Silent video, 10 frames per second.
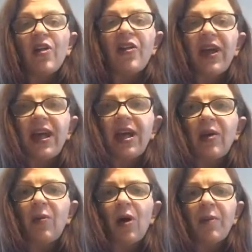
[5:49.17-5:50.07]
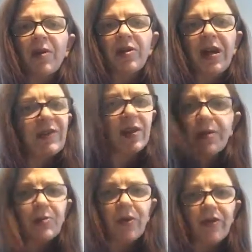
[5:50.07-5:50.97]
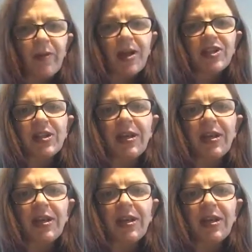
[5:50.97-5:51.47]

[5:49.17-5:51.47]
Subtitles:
the workbook's going to have so much more information